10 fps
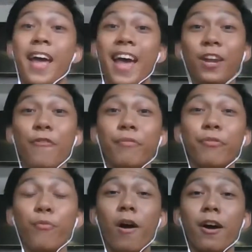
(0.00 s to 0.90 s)
Hello
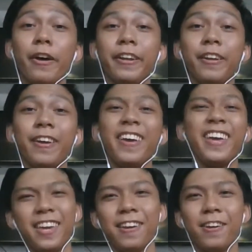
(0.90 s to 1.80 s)
everyone!
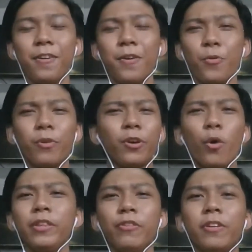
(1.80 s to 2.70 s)
Here we're
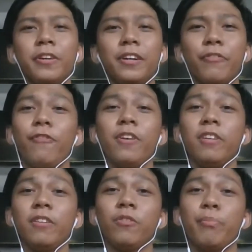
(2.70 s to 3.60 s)
going to learn the
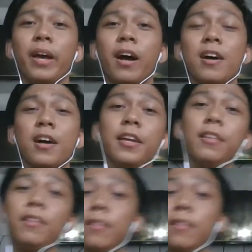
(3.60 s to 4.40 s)
physics behind